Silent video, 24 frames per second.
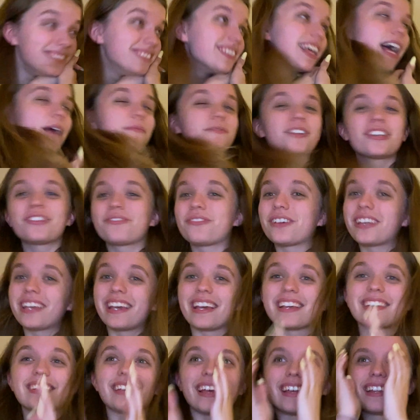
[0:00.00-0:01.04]
I'm just really
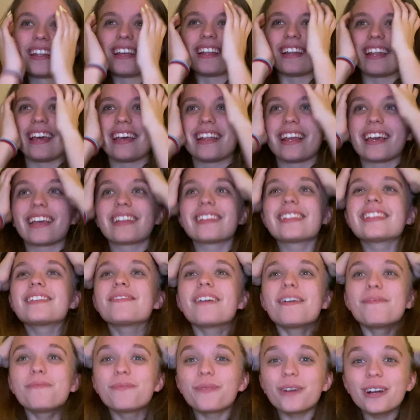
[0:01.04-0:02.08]
excited, and I get to see
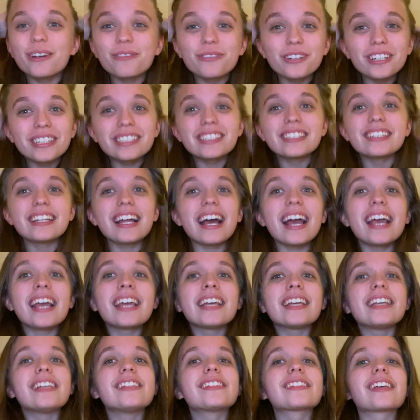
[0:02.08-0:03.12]
my boyfriend tonight.
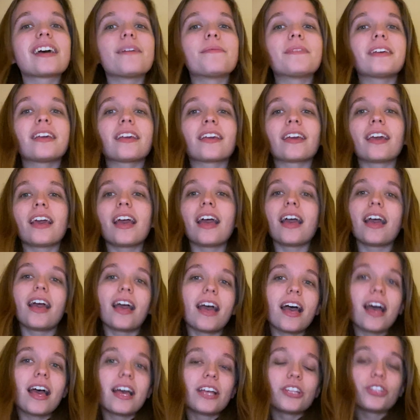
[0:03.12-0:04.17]
He's coming
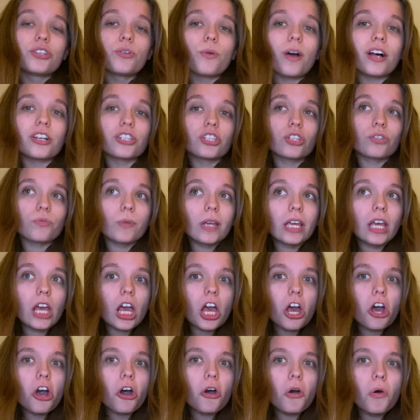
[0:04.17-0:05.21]
to
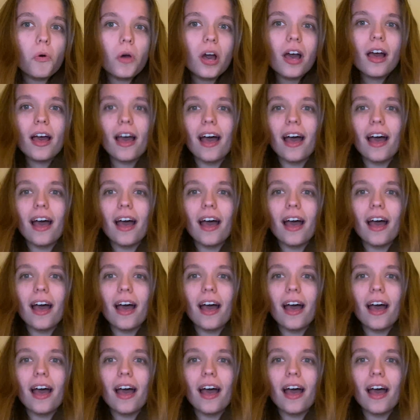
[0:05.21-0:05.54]
Oswego.